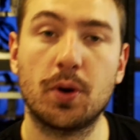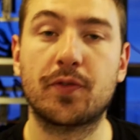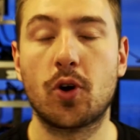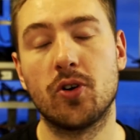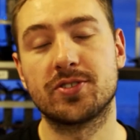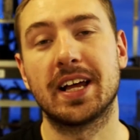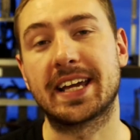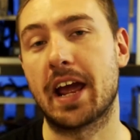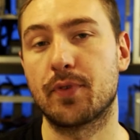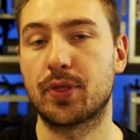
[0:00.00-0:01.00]
of course, like
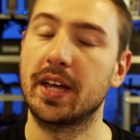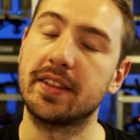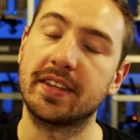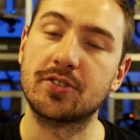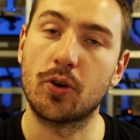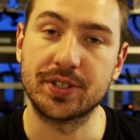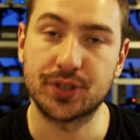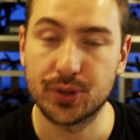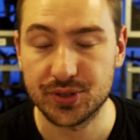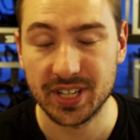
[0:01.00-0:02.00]
everything, there's always
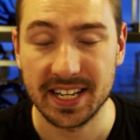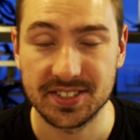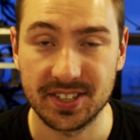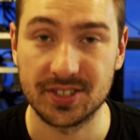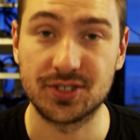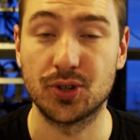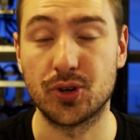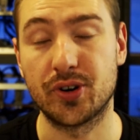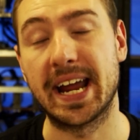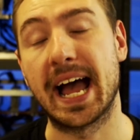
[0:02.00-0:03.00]
two sides to the
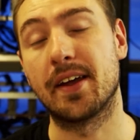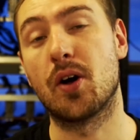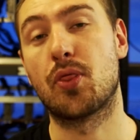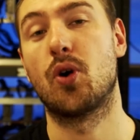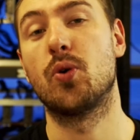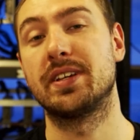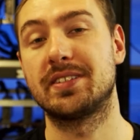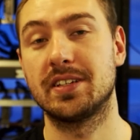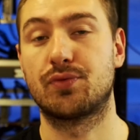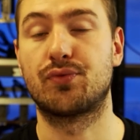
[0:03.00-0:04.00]
story, and although this
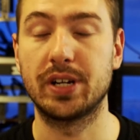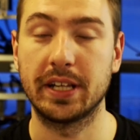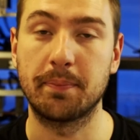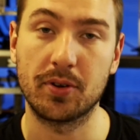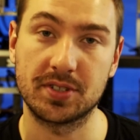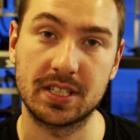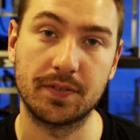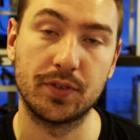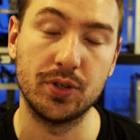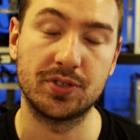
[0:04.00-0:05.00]
is really
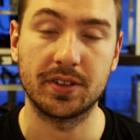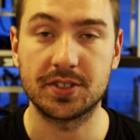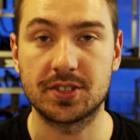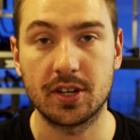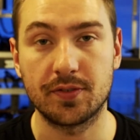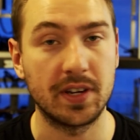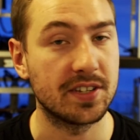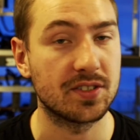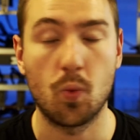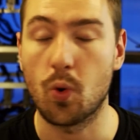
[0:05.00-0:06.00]
positive news on the
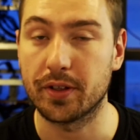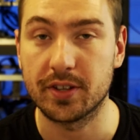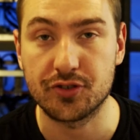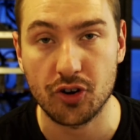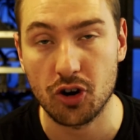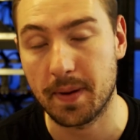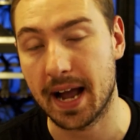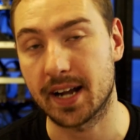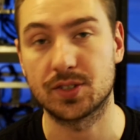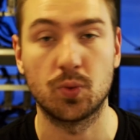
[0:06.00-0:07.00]
surface, what are the
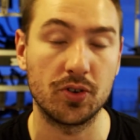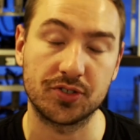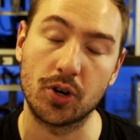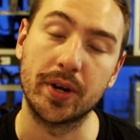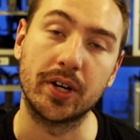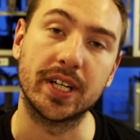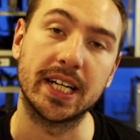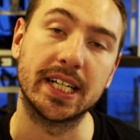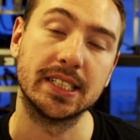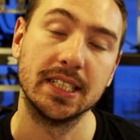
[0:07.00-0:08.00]
drawbacks? What's going on
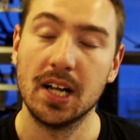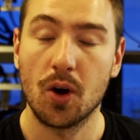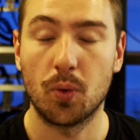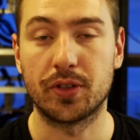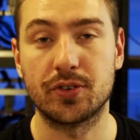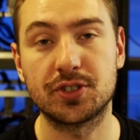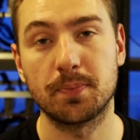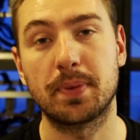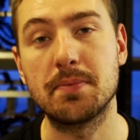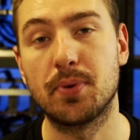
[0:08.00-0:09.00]
here? Well, there are some
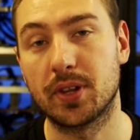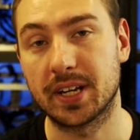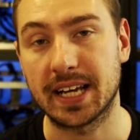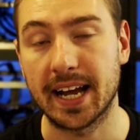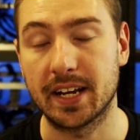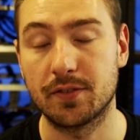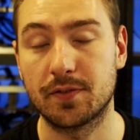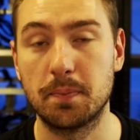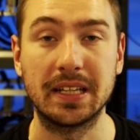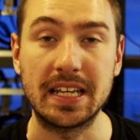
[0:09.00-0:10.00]
people that are kind of
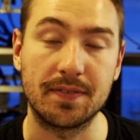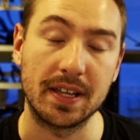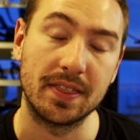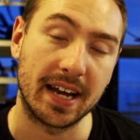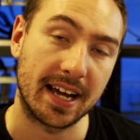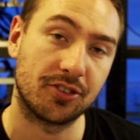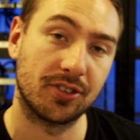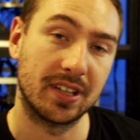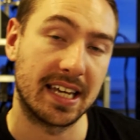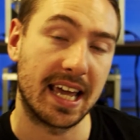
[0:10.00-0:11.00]
believing that
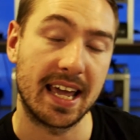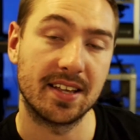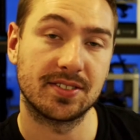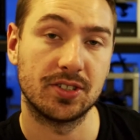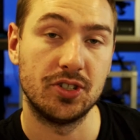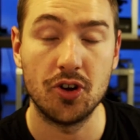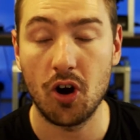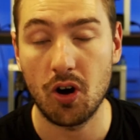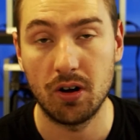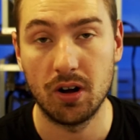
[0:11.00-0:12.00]
actually it's not